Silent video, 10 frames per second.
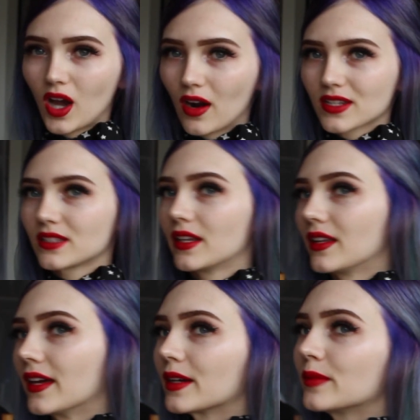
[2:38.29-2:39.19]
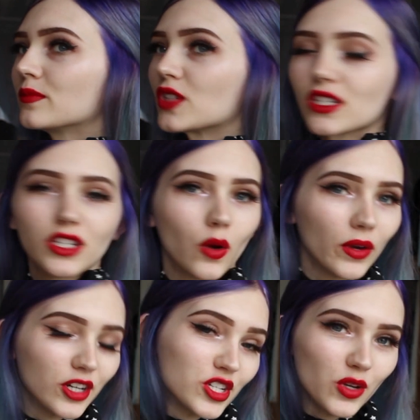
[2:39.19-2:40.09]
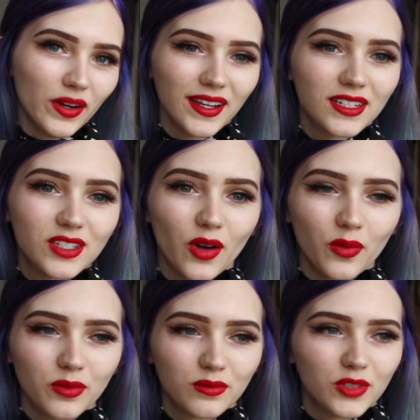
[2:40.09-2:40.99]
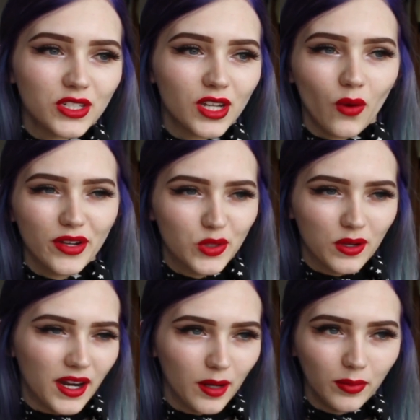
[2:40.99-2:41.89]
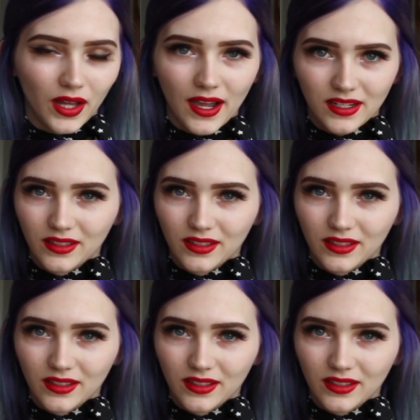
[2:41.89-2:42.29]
Honestly, like, just know what you're doing. Don't just go into it kind of blind.